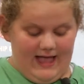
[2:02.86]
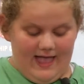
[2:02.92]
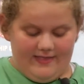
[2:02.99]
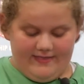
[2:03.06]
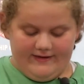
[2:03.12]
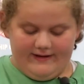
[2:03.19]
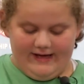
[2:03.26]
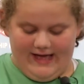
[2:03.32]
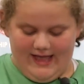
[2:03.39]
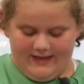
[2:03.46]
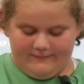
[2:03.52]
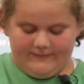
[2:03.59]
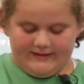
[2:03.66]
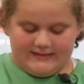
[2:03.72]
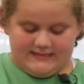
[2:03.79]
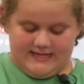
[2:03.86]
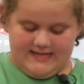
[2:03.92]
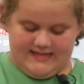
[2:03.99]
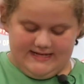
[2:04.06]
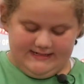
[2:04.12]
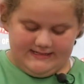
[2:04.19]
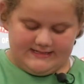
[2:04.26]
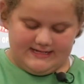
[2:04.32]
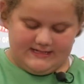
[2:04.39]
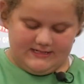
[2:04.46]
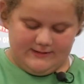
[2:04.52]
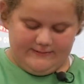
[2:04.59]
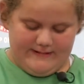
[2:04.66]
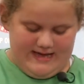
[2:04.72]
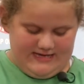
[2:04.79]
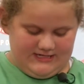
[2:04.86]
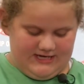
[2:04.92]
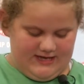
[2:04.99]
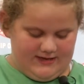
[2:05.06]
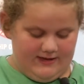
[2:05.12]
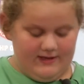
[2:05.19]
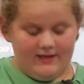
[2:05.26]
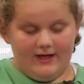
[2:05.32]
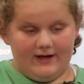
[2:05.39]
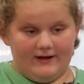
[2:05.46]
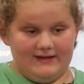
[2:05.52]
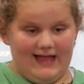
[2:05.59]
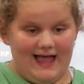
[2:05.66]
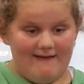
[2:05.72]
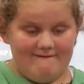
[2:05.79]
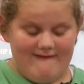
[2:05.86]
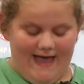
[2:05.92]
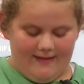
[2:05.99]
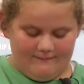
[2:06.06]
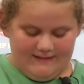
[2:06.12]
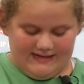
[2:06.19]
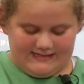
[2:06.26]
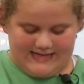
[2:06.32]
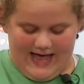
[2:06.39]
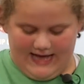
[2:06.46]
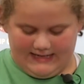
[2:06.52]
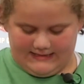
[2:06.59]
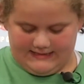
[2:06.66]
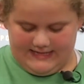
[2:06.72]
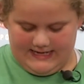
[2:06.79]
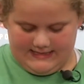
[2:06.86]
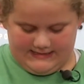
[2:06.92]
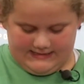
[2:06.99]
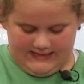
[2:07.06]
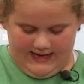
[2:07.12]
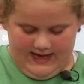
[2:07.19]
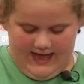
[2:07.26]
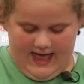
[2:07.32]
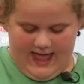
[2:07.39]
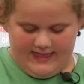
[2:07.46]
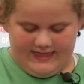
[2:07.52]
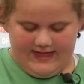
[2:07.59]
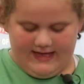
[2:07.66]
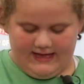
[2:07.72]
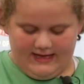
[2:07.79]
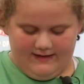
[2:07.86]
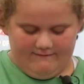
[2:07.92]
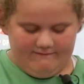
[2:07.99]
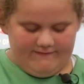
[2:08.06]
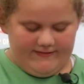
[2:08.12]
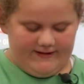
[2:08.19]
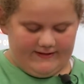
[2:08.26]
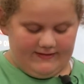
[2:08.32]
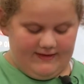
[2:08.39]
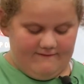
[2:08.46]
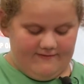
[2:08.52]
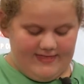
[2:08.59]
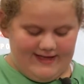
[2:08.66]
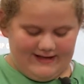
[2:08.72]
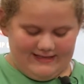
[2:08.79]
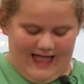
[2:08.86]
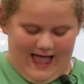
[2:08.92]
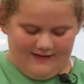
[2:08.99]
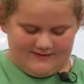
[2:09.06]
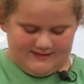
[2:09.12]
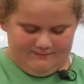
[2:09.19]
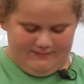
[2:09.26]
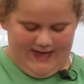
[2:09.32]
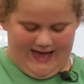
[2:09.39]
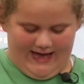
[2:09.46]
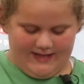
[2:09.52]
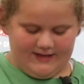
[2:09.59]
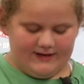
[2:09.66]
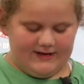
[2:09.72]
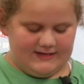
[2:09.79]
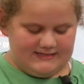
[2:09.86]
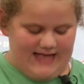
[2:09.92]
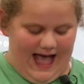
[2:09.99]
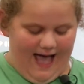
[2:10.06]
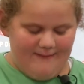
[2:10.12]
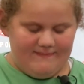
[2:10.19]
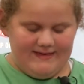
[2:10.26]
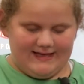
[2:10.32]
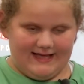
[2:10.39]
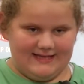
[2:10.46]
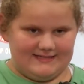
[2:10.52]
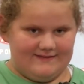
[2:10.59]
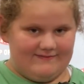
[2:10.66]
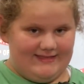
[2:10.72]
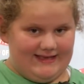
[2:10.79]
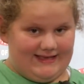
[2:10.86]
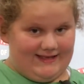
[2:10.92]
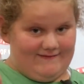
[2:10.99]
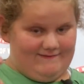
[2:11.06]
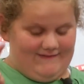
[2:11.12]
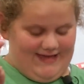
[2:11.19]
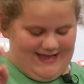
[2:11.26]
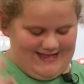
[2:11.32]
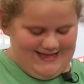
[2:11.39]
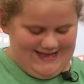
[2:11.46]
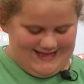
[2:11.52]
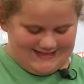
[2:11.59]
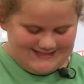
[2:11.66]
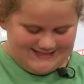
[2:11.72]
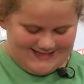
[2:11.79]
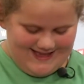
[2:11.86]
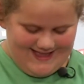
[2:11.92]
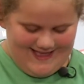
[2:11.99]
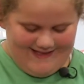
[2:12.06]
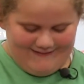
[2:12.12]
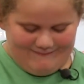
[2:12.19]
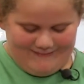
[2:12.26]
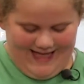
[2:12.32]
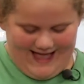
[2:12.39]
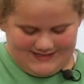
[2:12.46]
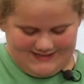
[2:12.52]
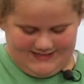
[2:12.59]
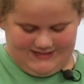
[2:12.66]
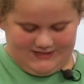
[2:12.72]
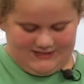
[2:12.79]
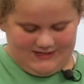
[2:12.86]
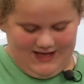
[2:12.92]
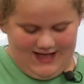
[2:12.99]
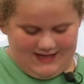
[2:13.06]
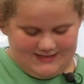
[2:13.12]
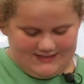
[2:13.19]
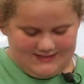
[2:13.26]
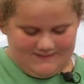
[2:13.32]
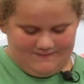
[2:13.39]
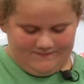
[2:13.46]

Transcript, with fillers: other animals in this situation are not found by scientists, and they either live their lives in pain or die because of the convenience of plastic straws.